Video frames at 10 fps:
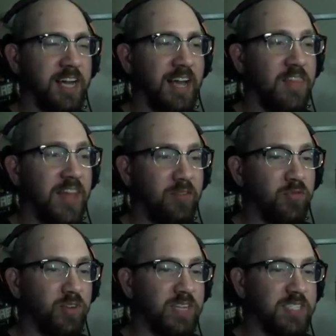And that
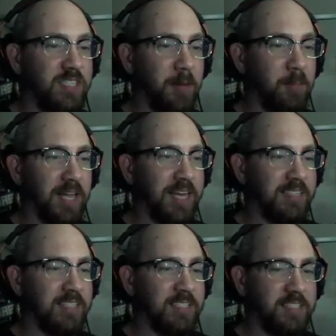phrase got
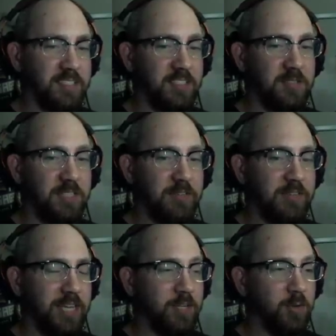blacklisted, so
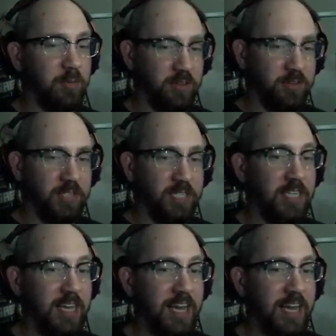David had to approve it.